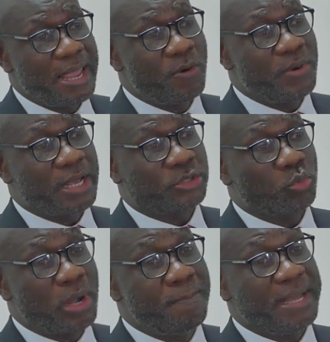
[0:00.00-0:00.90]

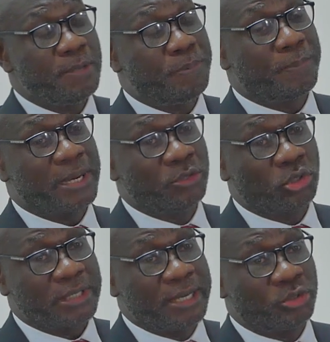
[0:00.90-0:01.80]
areas where many people are
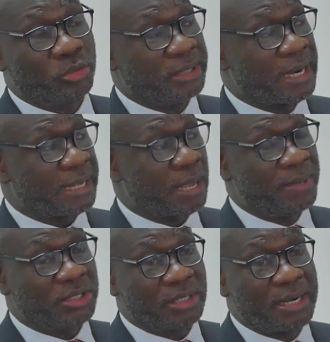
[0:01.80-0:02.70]
not entering. Like I
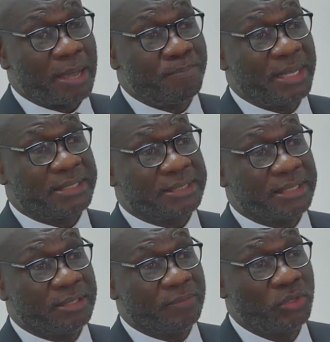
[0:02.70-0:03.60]
mentioned, lab
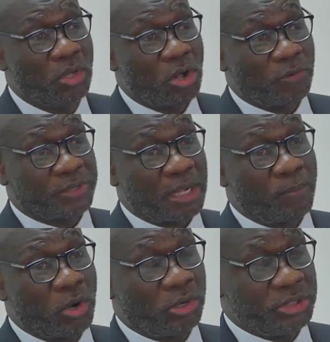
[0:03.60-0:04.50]
medicine,
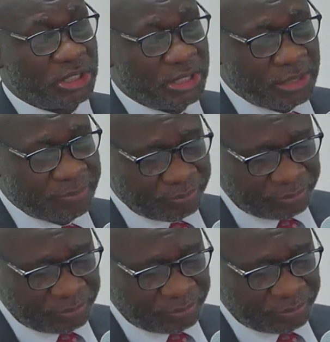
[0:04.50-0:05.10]
ophthalmology,